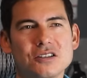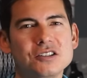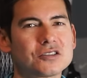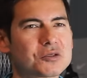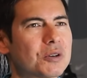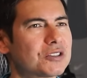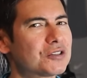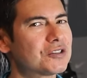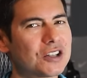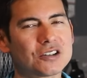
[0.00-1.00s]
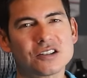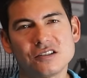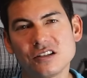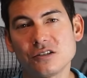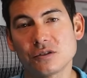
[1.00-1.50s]
These are sponsors that are
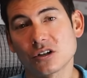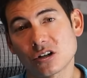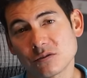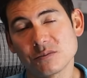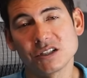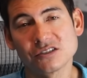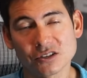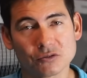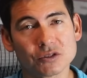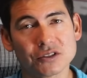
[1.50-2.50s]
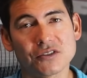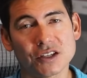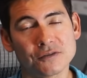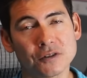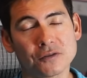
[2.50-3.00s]
continuing on with me, so really
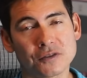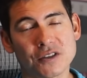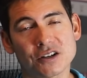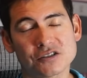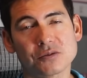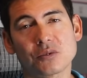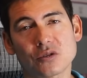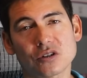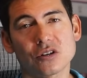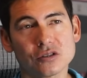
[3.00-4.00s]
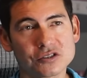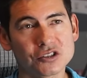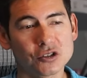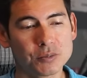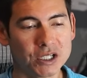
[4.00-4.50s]
thankful for their support
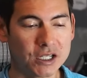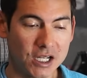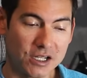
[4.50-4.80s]
also. But